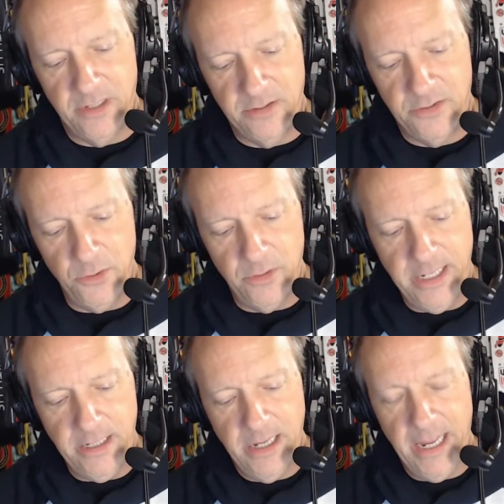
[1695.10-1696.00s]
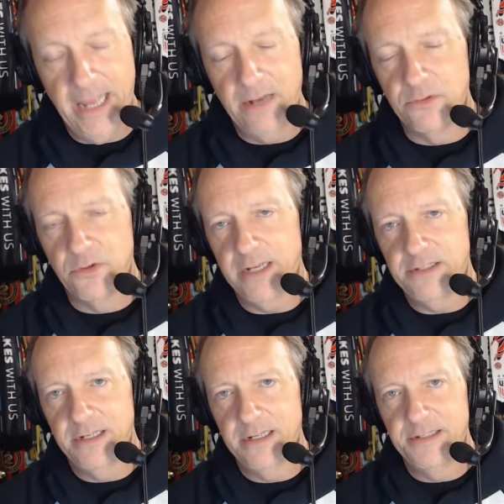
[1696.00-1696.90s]
Dooley. And it was great
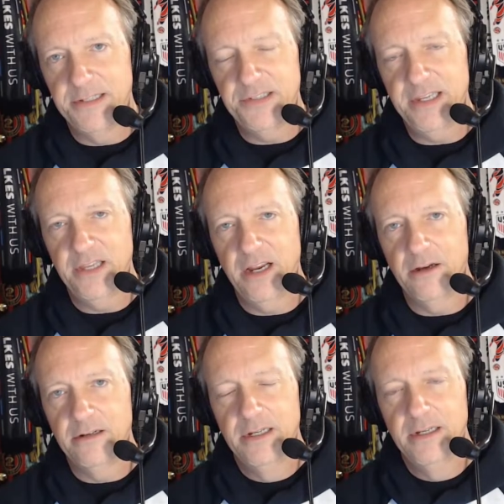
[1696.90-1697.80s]
to see their